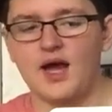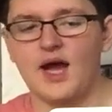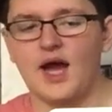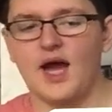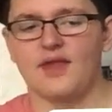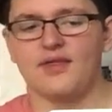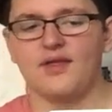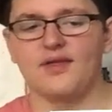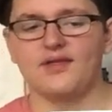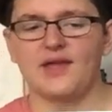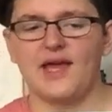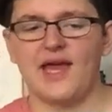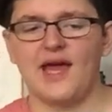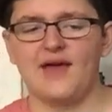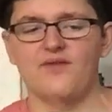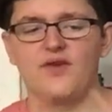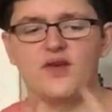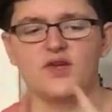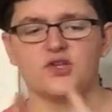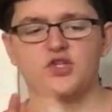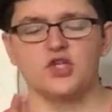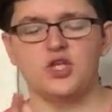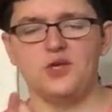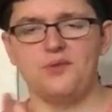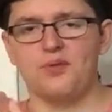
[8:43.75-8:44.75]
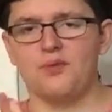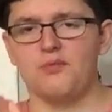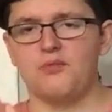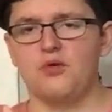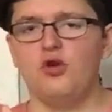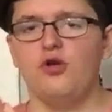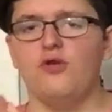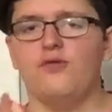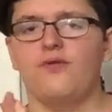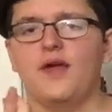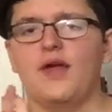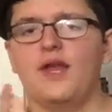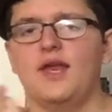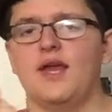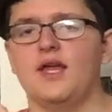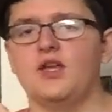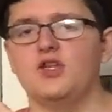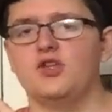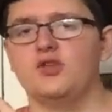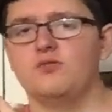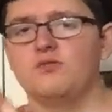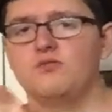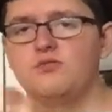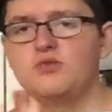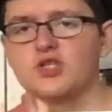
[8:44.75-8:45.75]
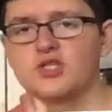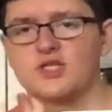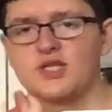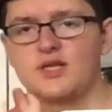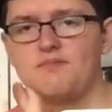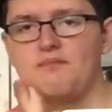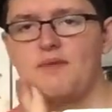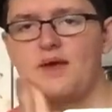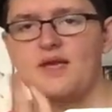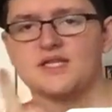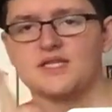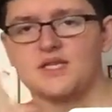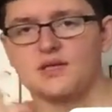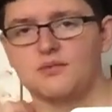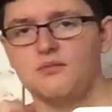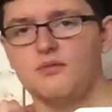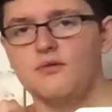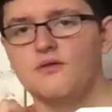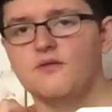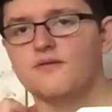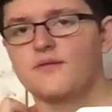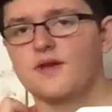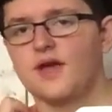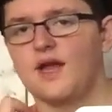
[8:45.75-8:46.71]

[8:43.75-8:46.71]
I think they have a super move and just a basic move,